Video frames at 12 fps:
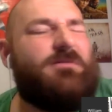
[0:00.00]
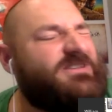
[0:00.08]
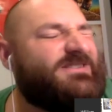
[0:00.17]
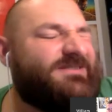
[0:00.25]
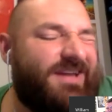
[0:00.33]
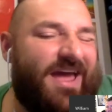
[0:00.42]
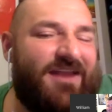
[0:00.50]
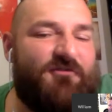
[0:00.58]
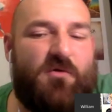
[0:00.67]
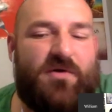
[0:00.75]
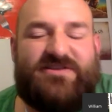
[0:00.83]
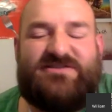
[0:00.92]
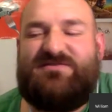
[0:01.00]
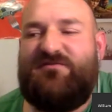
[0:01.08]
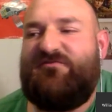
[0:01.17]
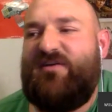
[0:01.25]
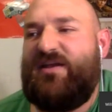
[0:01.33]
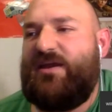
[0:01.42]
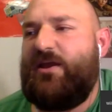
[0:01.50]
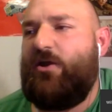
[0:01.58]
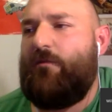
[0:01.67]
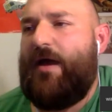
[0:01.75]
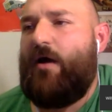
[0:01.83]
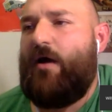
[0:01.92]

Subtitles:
which is kind of always fun to hear about.